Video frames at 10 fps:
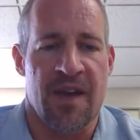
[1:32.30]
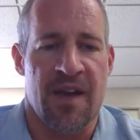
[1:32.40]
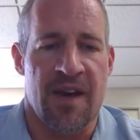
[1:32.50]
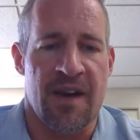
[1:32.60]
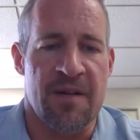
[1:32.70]

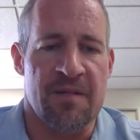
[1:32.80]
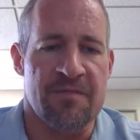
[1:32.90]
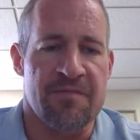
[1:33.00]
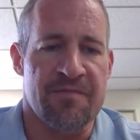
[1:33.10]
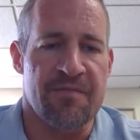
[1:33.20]

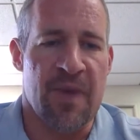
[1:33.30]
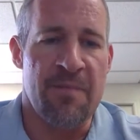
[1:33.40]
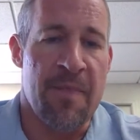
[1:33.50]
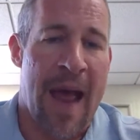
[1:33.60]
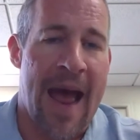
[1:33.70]
My
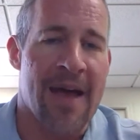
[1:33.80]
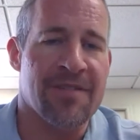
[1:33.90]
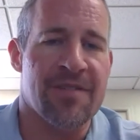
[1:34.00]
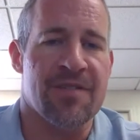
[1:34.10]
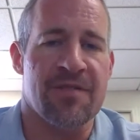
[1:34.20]

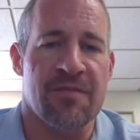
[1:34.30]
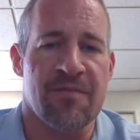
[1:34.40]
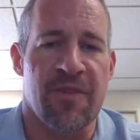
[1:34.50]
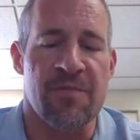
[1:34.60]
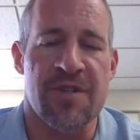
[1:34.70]
past,
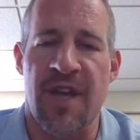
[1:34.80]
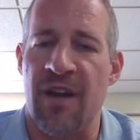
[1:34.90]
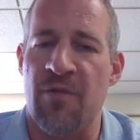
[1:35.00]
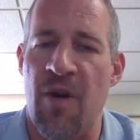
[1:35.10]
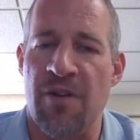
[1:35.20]
from
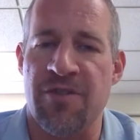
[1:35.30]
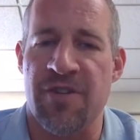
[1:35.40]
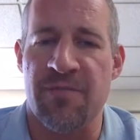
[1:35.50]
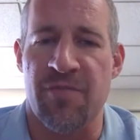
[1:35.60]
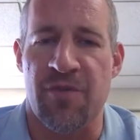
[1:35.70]
Seattle,
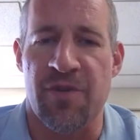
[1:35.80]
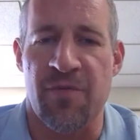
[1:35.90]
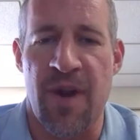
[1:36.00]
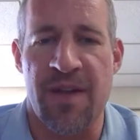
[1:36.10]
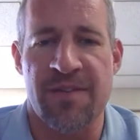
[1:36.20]
Washington, born
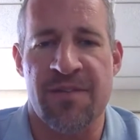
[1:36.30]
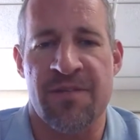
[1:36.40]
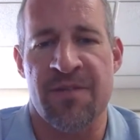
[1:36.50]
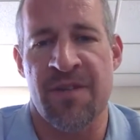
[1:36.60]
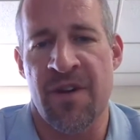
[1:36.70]
and
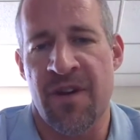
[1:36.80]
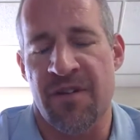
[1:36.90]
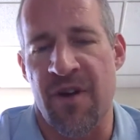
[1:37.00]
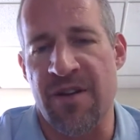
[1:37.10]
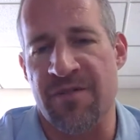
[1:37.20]
raised,
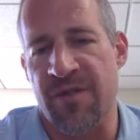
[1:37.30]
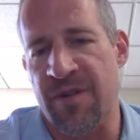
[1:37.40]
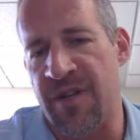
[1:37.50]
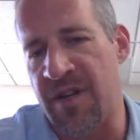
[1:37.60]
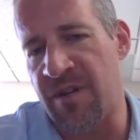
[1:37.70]

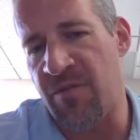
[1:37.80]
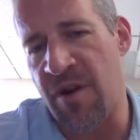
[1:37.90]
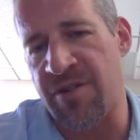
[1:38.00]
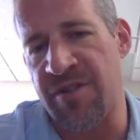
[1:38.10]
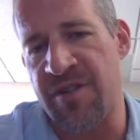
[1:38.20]
graduated at
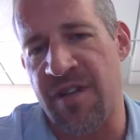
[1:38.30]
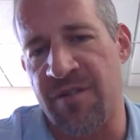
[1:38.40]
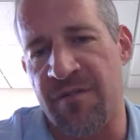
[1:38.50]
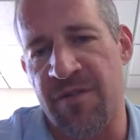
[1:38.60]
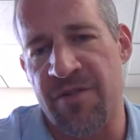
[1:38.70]
Washington State
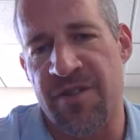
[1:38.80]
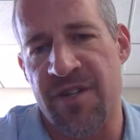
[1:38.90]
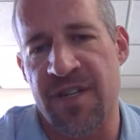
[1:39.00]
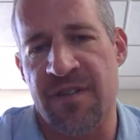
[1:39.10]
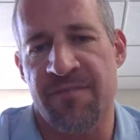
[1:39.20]

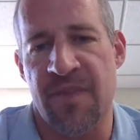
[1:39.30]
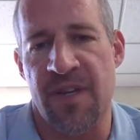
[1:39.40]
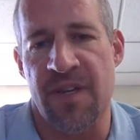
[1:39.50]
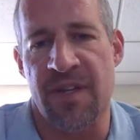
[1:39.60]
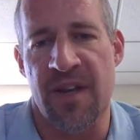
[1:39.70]
University
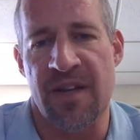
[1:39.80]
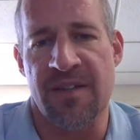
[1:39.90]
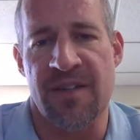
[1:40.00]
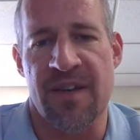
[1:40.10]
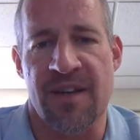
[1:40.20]
in
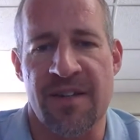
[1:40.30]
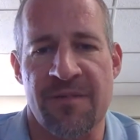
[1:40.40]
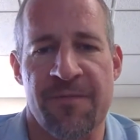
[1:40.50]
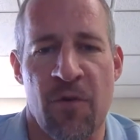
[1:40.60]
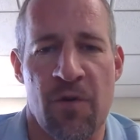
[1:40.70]

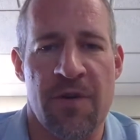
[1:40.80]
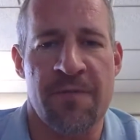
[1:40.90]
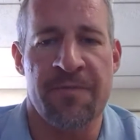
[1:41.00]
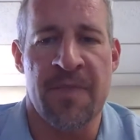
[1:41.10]
1994.